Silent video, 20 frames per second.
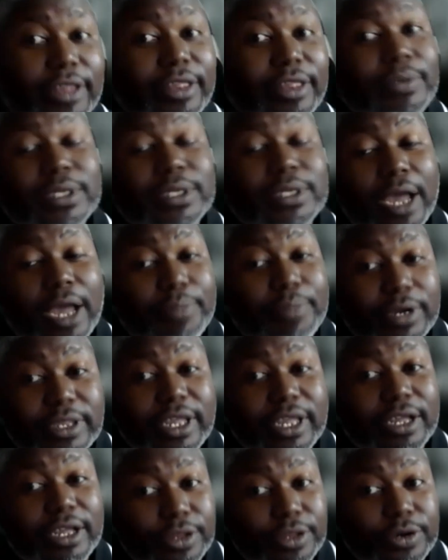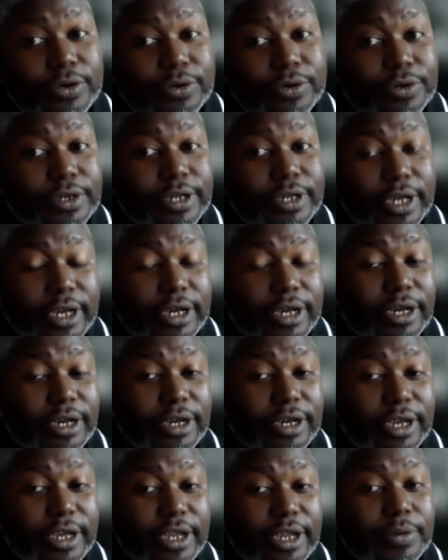I booked that load,
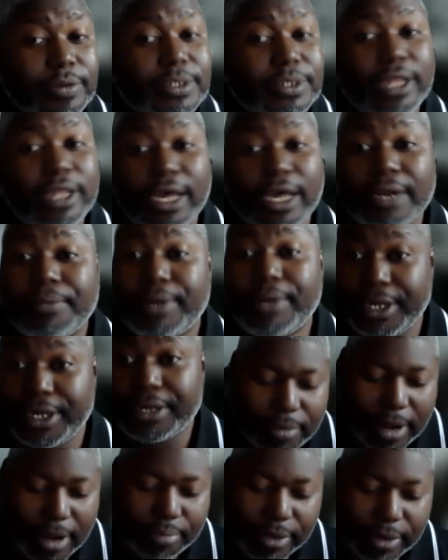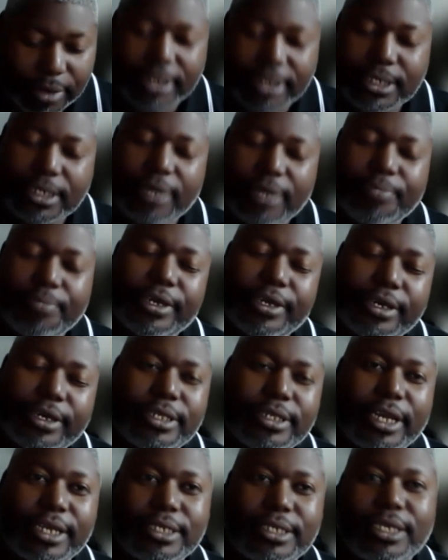and it was a lot of money. I bring this up because,
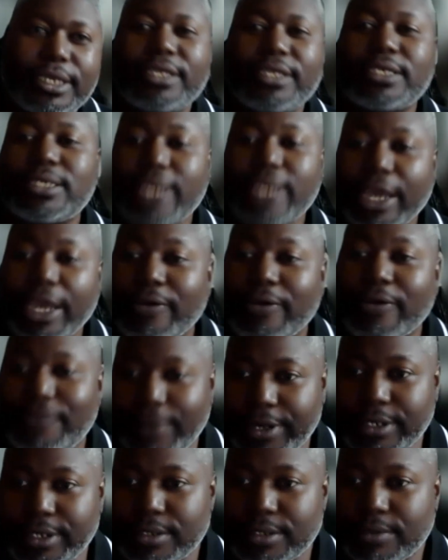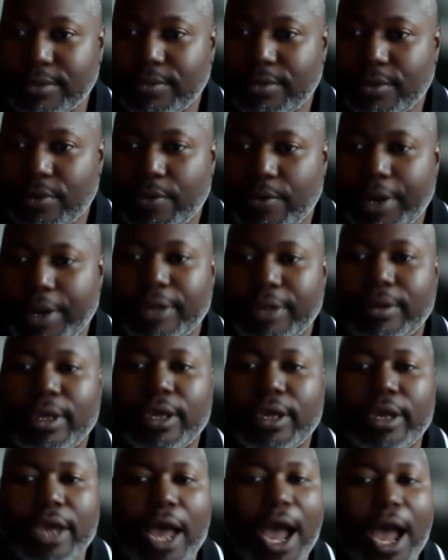like I said, the sacrifice, right?
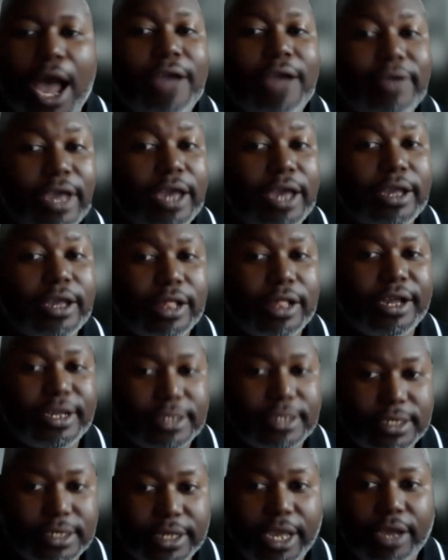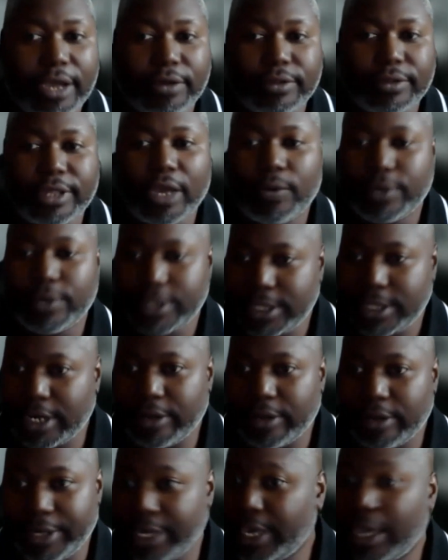I've got clients now that would tell
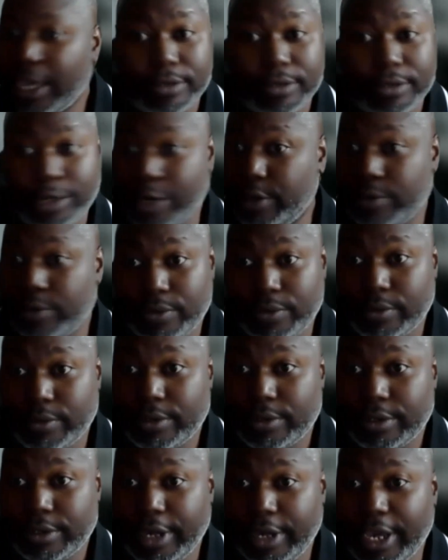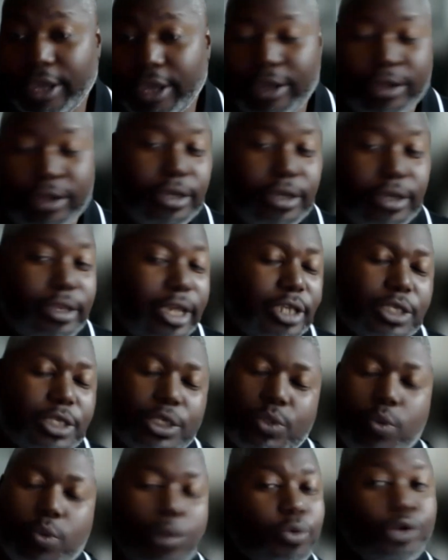me, hell no, and they
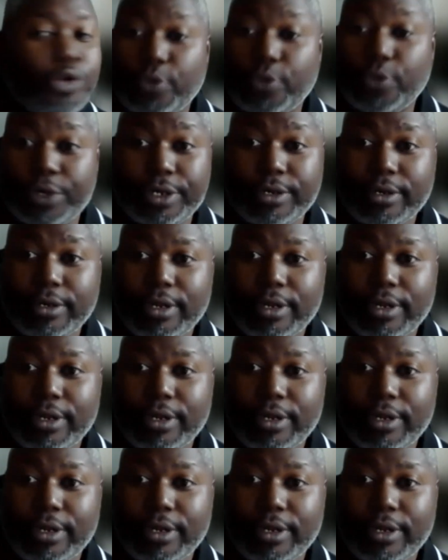just won't do it,